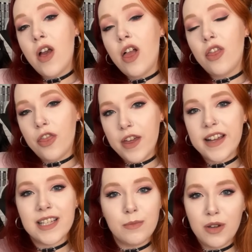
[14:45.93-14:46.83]

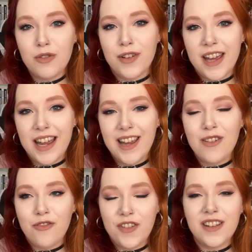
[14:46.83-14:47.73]
This movie
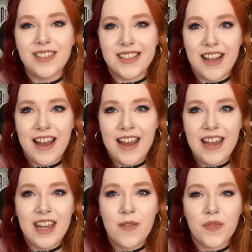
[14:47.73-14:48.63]
feels
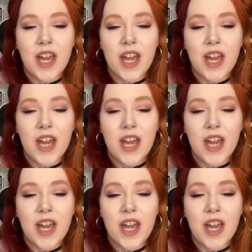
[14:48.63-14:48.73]
like